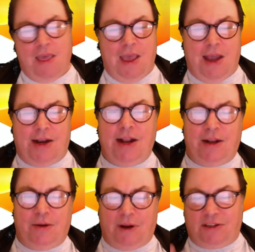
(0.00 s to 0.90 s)
At
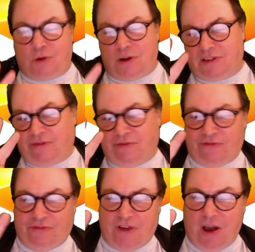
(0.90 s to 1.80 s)
any rate, question
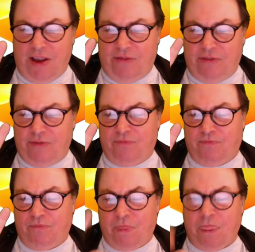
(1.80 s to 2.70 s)
five.
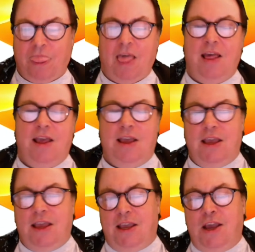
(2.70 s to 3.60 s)

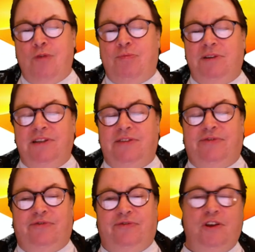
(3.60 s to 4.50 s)
He opened his
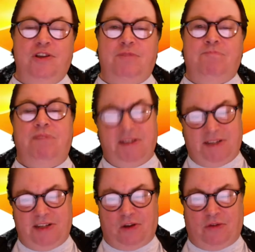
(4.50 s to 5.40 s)
first
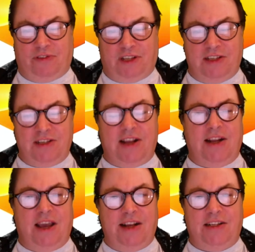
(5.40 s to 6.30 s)
business offices in
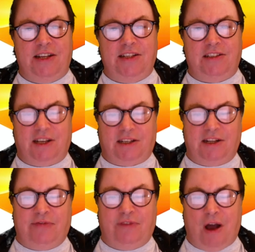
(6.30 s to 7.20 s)

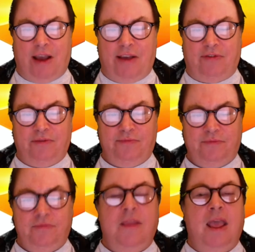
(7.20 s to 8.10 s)
1865.
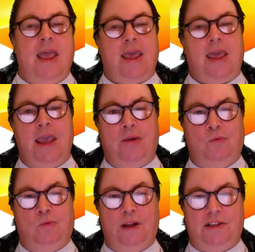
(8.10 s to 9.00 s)
In
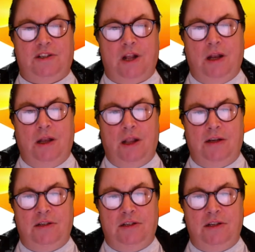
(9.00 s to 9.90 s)
which
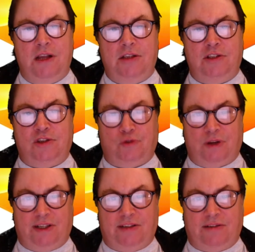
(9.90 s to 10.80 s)
London
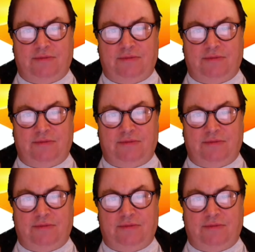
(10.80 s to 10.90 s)
street?